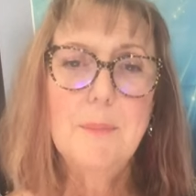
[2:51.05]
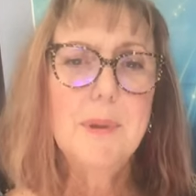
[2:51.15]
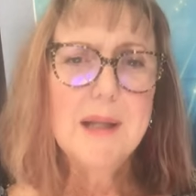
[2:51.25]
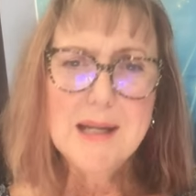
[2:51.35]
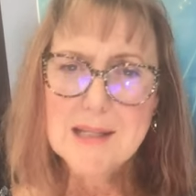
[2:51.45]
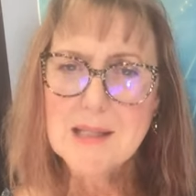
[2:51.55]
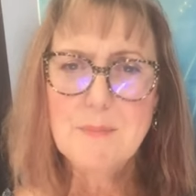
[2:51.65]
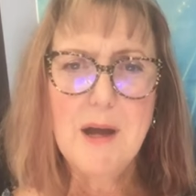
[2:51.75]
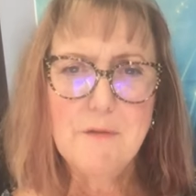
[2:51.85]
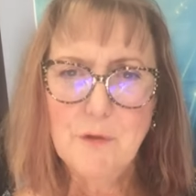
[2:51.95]
Bless
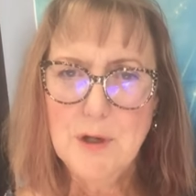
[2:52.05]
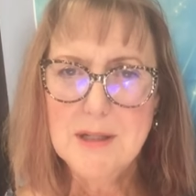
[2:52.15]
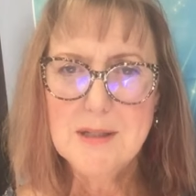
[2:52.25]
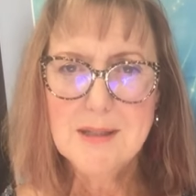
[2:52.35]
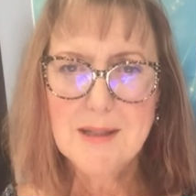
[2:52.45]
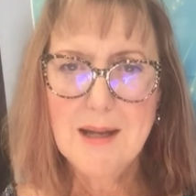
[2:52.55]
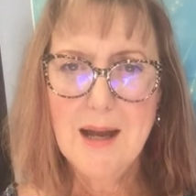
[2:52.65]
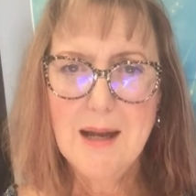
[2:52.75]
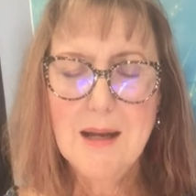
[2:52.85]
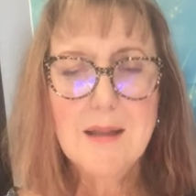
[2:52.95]
my friends
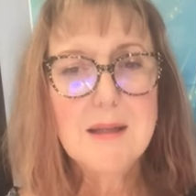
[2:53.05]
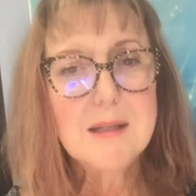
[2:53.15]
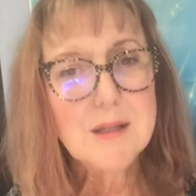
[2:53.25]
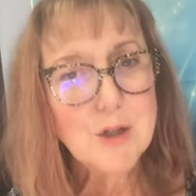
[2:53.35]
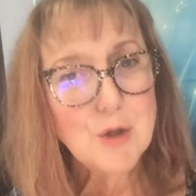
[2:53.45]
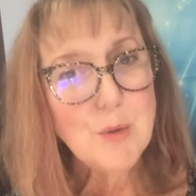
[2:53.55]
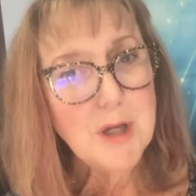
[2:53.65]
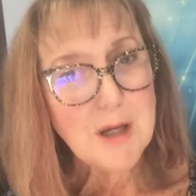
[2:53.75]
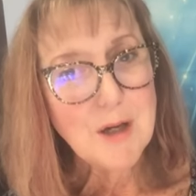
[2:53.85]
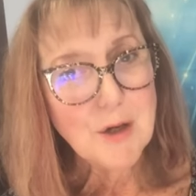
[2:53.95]
today in this new
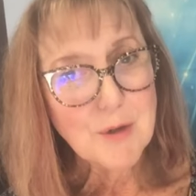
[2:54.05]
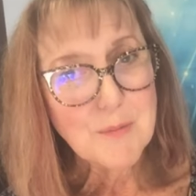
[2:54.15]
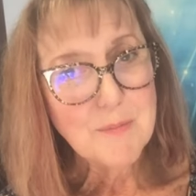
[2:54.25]
year.